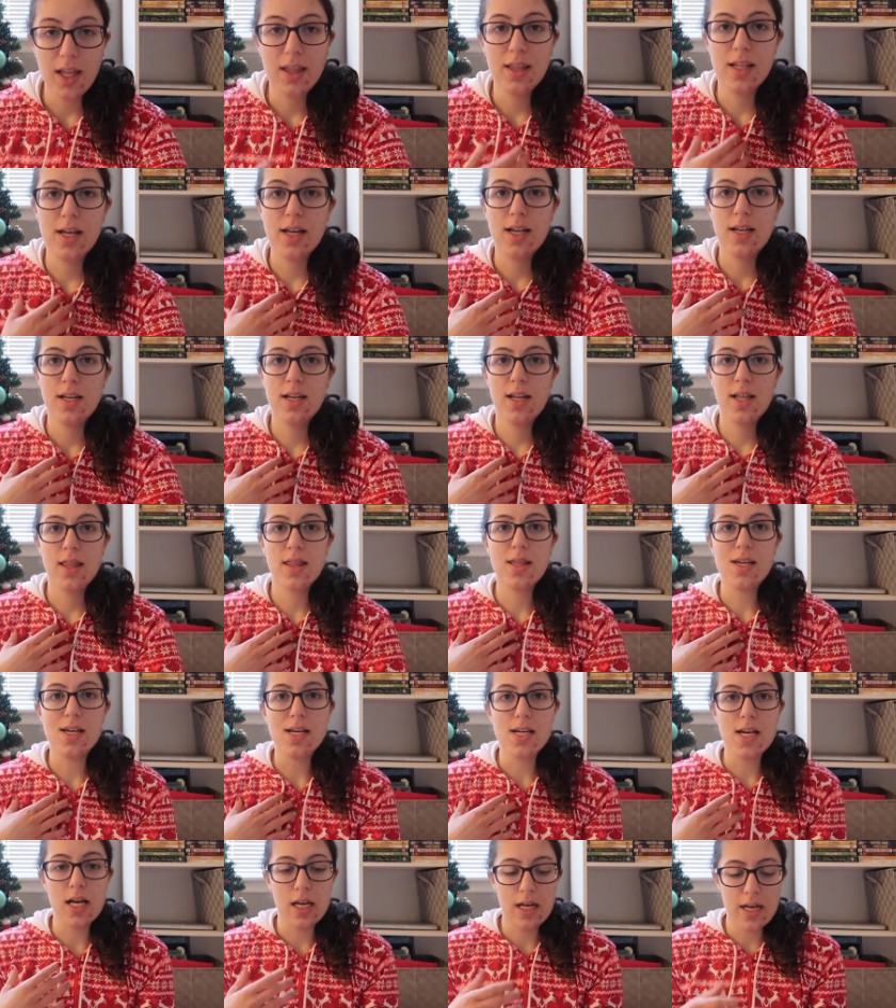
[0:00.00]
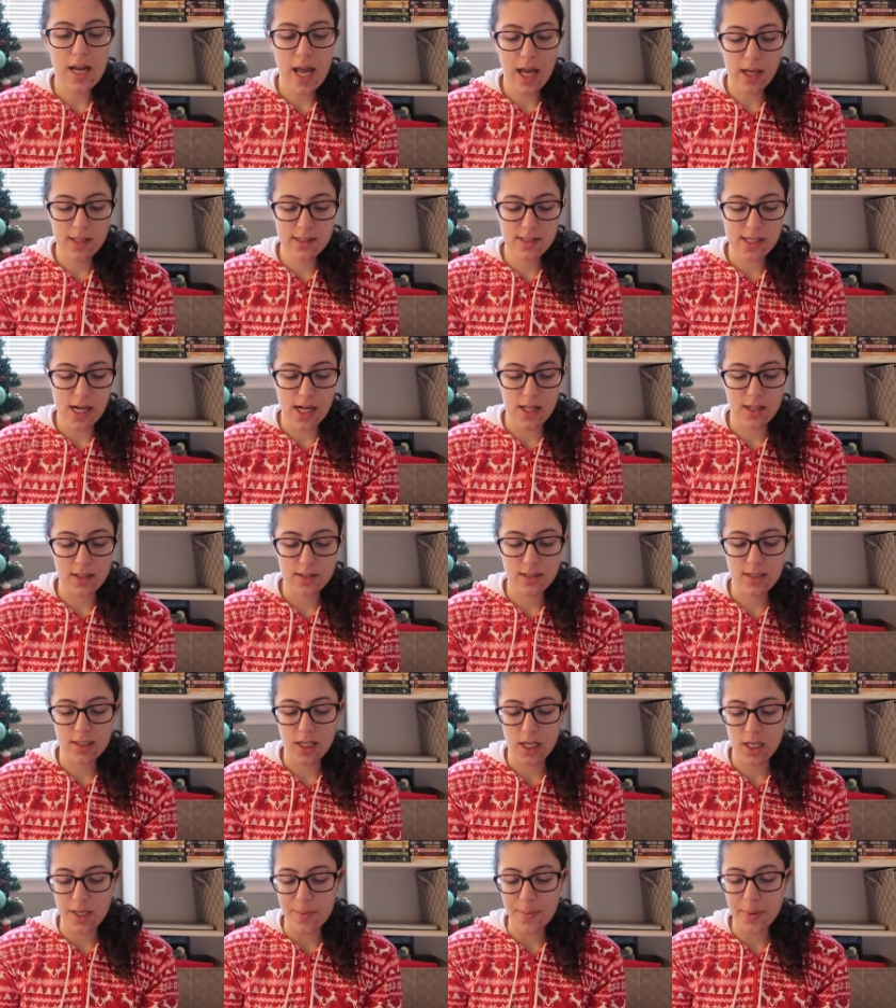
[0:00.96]
And then the next Alex
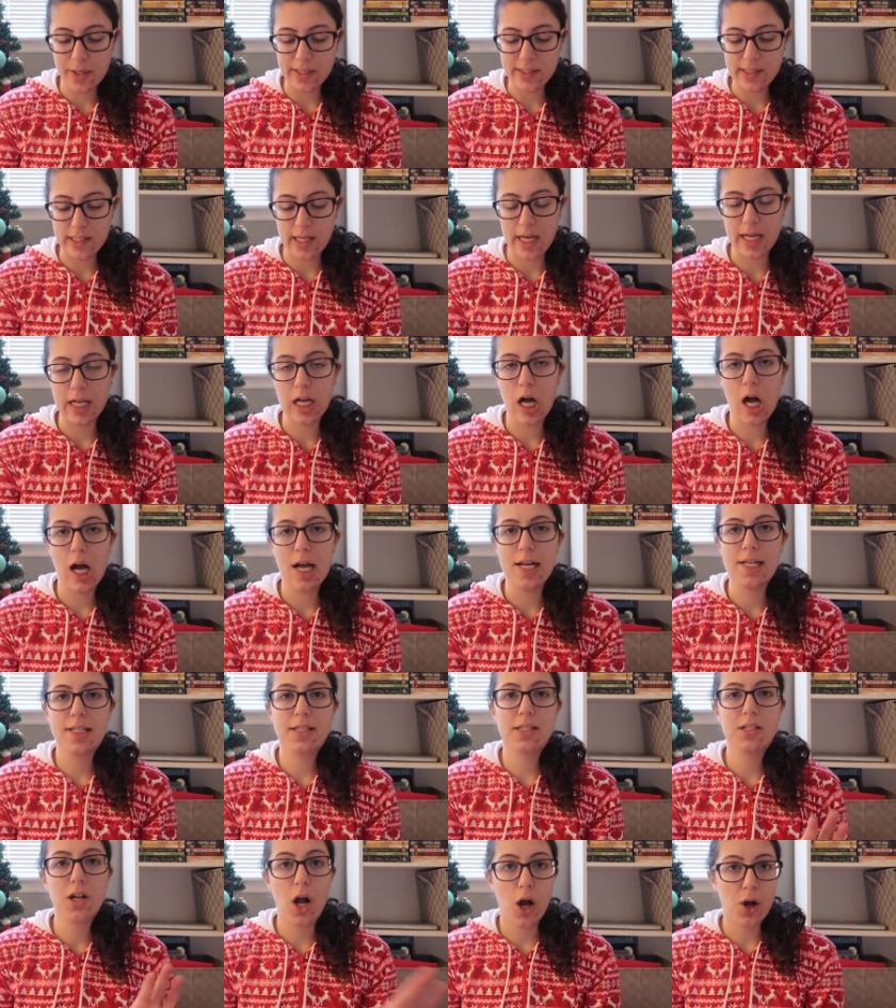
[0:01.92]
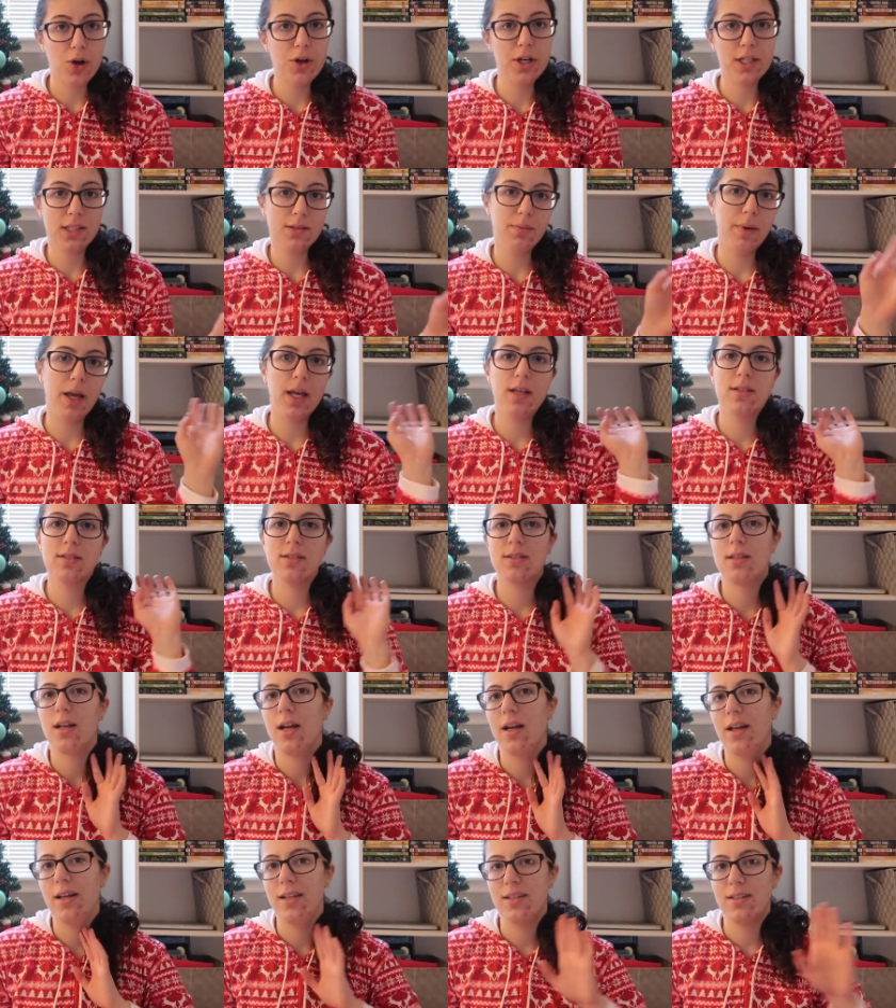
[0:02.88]
and Ani bracelet I got, it's not Christmas.
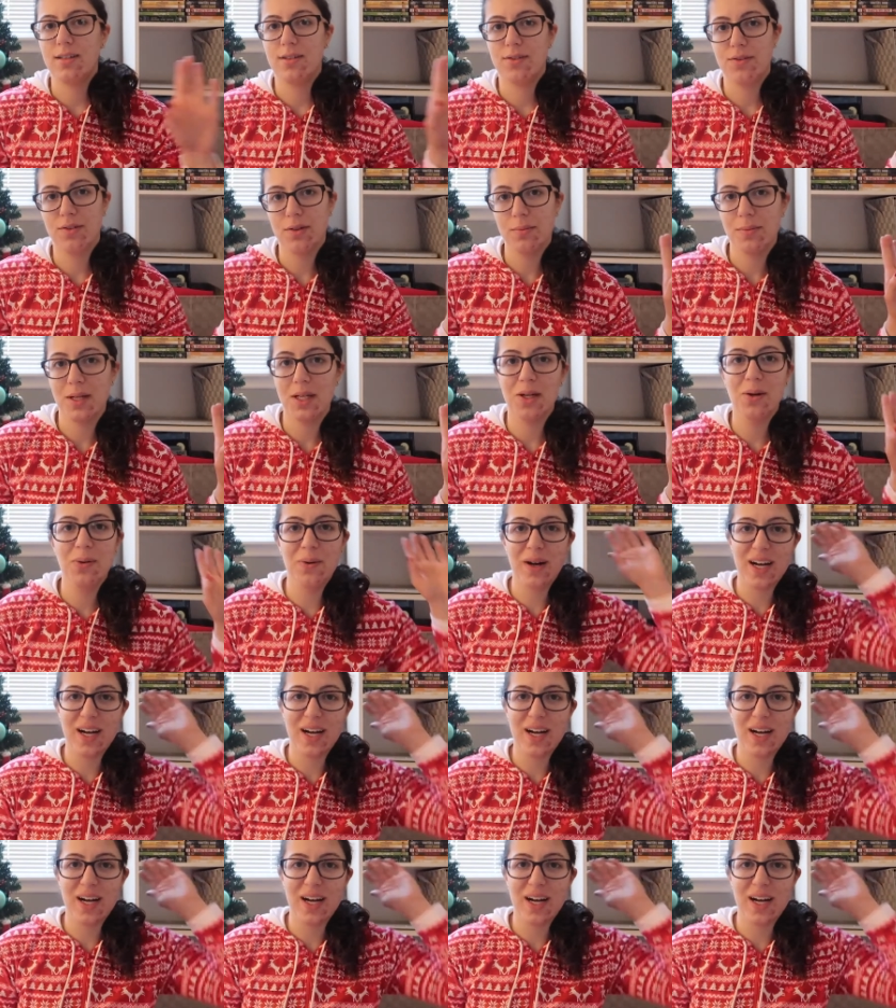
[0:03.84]
It's for me to